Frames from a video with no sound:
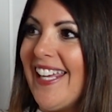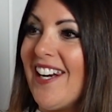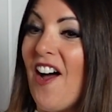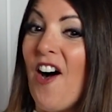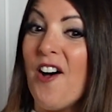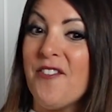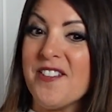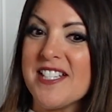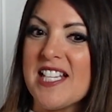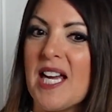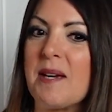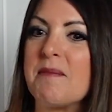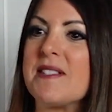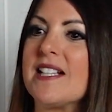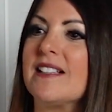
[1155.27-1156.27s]
And mm-hmm.
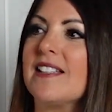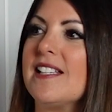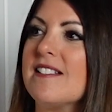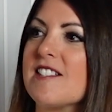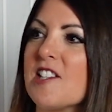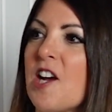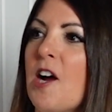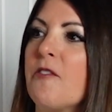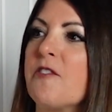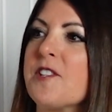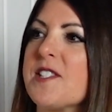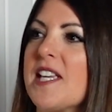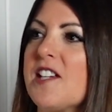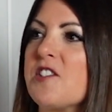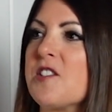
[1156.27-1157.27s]
oftentimes it leads to
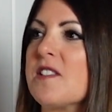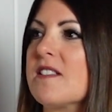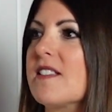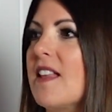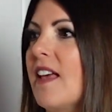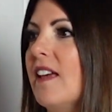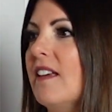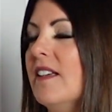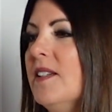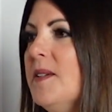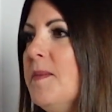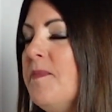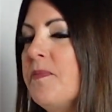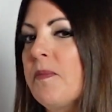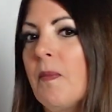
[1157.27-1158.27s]
conversations like,
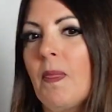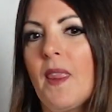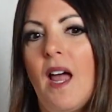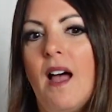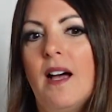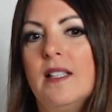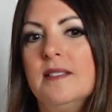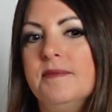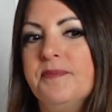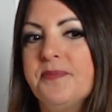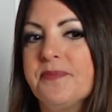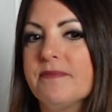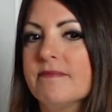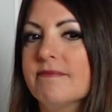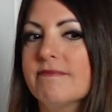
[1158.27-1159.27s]
um,
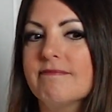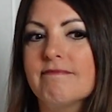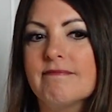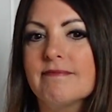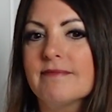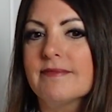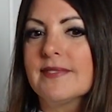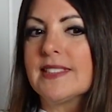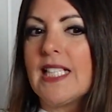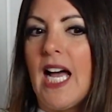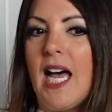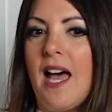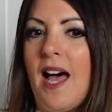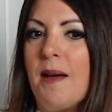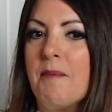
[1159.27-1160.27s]

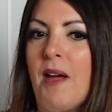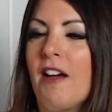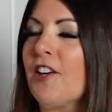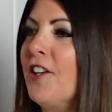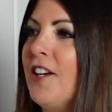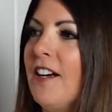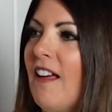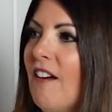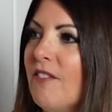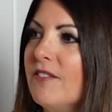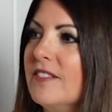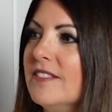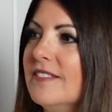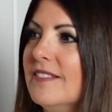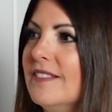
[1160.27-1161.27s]
I, am not good enough.
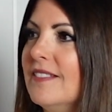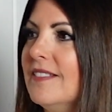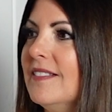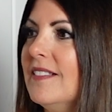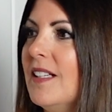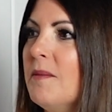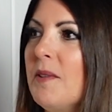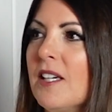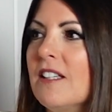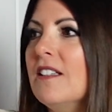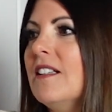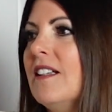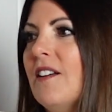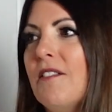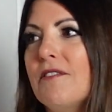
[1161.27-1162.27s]
Mm-hmm. I'm not
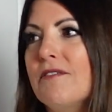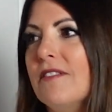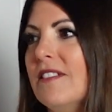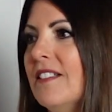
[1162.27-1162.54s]
good enough.